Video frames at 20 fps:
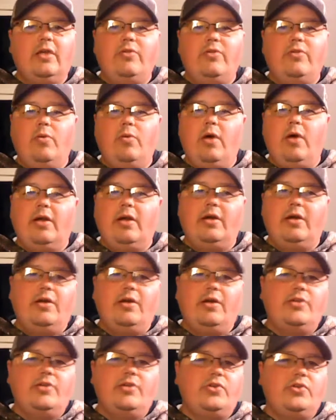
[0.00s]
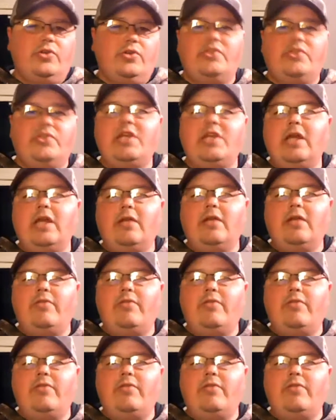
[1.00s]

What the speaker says: If you want a certain seat,